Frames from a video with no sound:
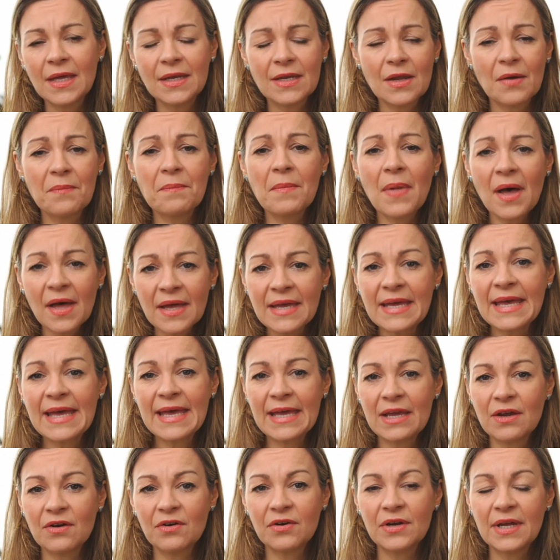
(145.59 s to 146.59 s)
Now, my
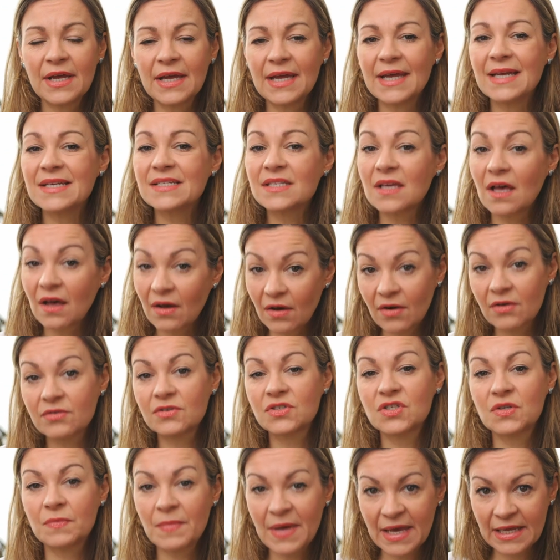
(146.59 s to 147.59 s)
hair is
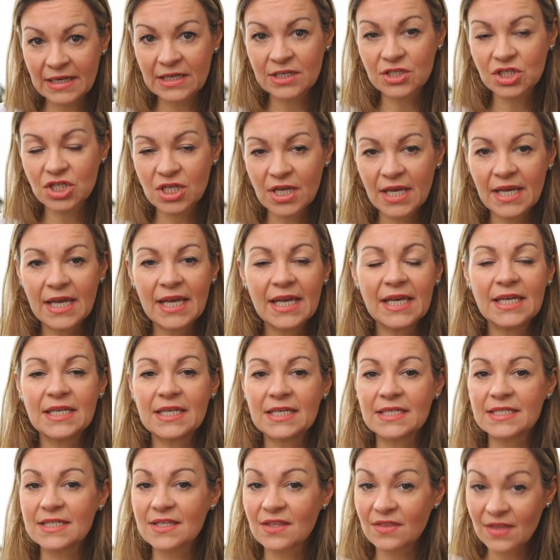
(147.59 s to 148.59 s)
hard to manage. It
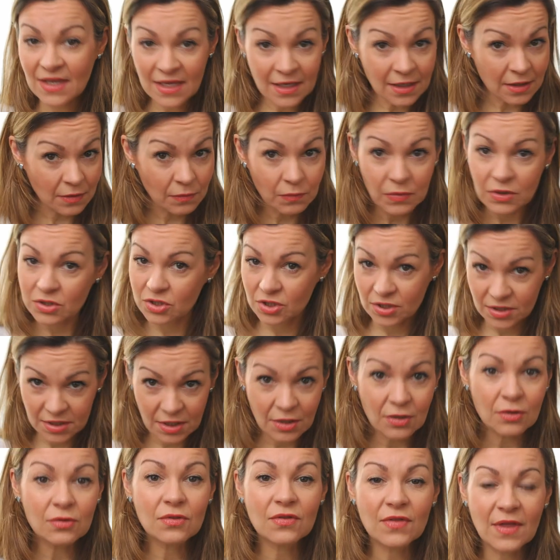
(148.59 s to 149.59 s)
is thick, which is
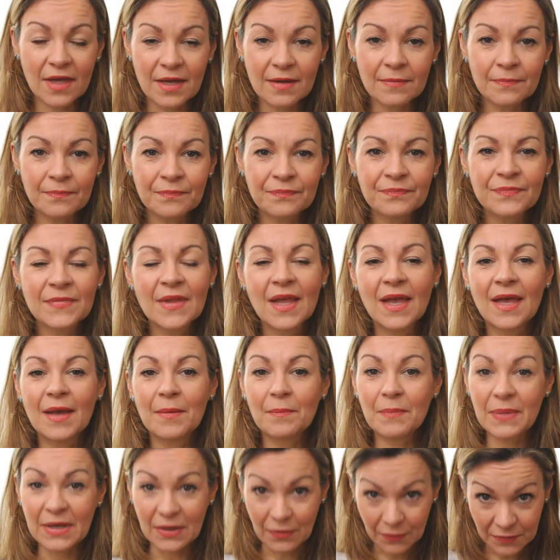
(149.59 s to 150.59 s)
a good thing,
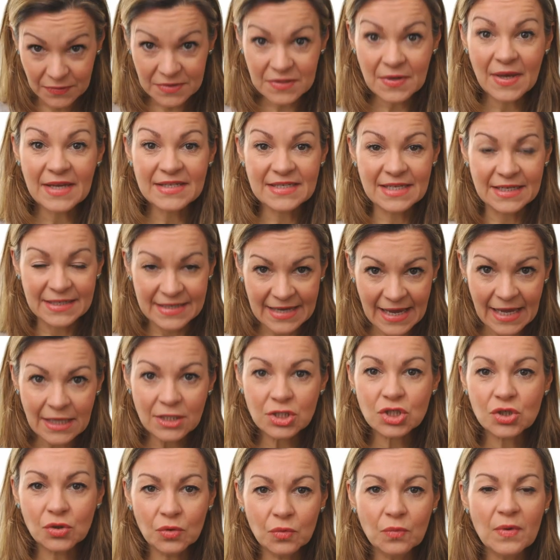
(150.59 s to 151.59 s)
but it also has a
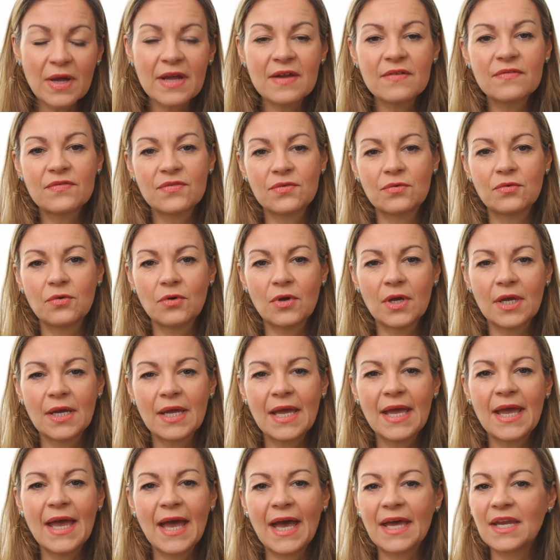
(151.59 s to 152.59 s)
natural wave through it.
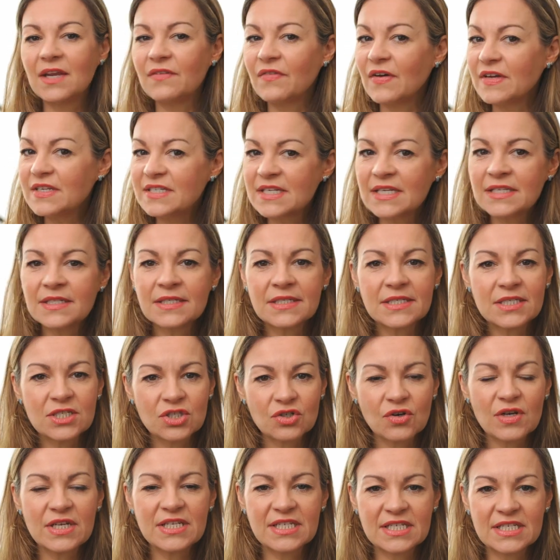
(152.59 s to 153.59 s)
And if I didn't
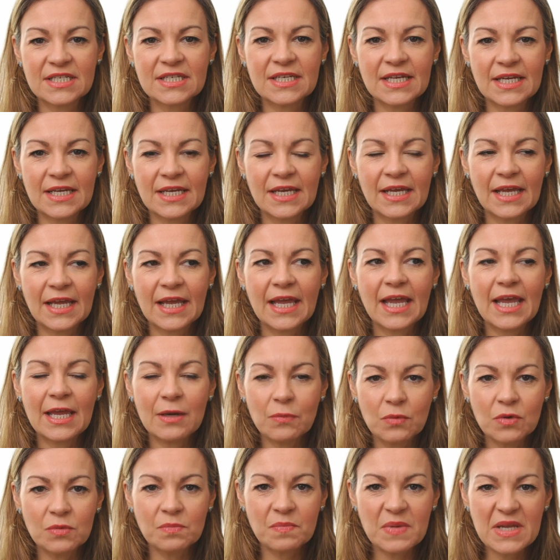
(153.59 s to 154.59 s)
straighten it,
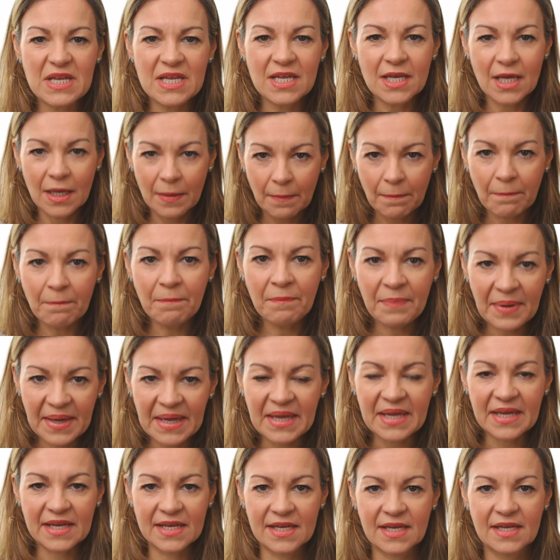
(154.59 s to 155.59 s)
it would be
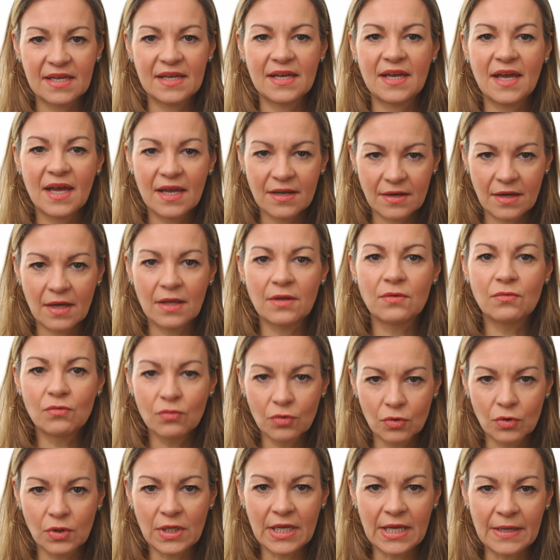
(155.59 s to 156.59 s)
big and
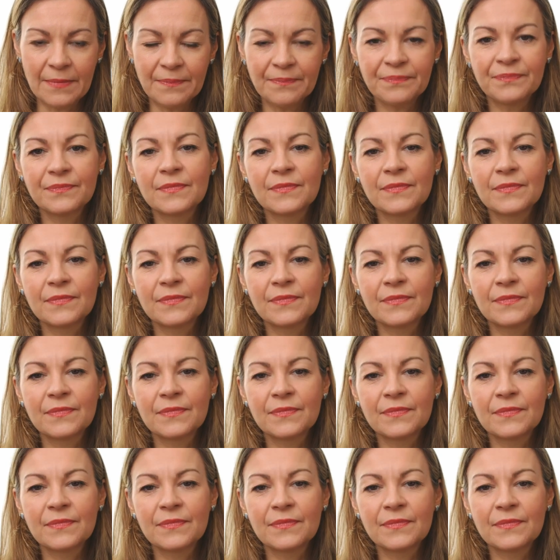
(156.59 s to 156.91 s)
unruly.